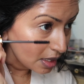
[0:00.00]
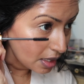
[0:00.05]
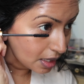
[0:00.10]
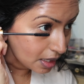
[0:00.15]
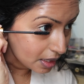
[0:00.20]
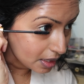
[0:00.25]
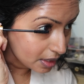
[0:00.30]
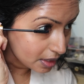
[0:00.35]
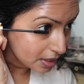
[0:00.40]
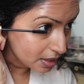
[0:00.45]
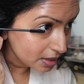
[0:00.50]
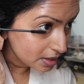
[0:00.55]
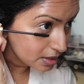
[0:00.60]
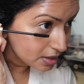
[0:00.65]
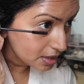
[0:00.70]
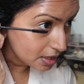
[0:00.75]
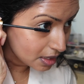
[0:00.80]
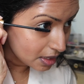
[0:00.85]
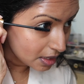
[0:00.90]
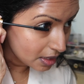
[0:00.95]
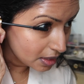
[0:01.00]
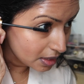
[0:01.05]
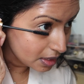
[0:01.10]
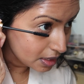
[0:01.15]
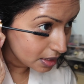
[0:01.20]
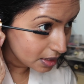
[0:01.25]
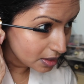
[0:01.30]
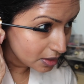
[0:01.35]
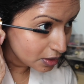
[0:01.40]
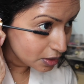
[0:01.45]
and I
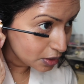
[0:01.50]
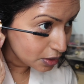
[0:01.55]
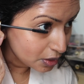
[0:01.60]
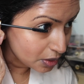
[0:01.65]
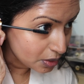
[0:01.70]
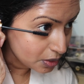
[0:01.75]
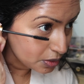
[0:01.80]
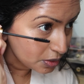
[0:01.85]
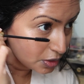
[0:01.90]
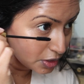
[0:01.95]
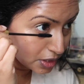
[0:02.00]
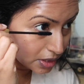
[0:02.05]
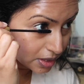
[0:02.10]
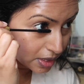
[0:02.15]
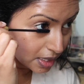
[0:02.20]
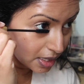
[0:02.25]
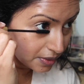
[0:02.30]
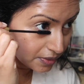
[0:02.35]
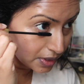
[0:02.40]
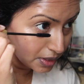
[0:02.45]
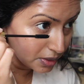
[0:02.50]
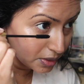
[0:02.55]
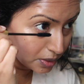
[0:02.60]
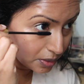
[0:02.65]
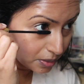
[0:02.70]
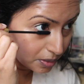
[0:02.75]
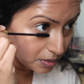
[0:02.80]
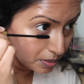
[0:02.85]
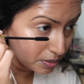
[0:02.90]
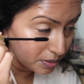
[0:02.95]
like to just have a
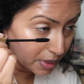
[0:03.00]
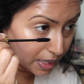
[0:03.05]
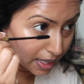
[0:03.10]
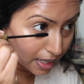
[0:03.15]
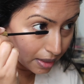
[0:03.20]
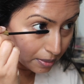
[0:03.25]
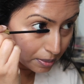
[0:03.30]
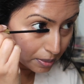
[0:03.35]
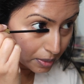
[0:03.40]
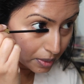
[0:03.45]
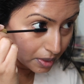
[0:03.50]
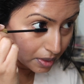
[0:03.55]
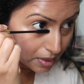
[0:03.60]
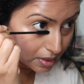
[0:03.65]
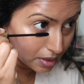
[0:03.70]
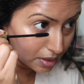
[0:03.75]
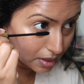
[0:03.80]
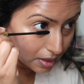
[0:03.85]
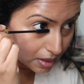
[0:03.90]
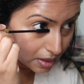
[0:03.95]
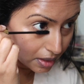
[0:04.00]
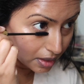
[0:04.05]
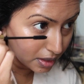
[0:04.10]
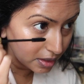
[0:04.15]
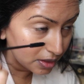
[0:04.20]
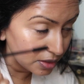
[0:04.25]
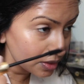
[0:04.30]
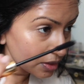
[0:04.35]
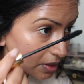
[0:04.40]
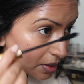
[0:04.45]
little pop,
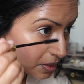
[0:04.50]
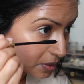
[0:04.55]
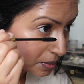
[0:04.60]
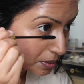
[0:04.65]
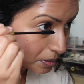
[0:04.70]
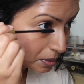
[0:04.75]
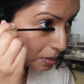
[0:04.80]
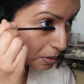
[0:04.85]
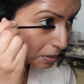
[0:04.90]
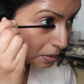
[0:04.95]
and so